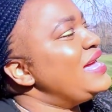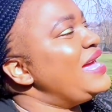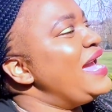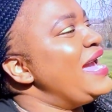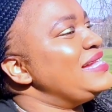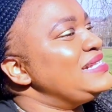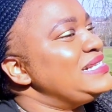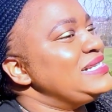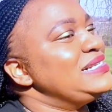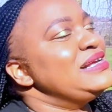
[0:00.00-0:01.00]
And
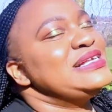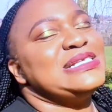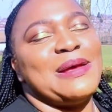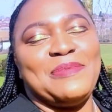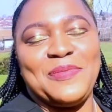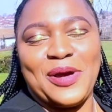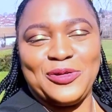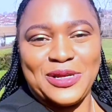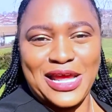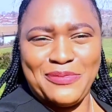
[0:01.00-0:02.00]
some people
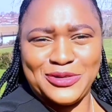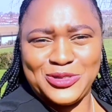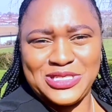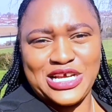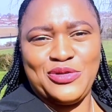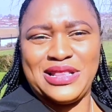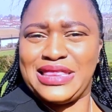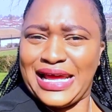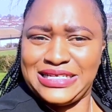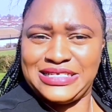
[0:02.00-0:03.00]
are not able to deal with that.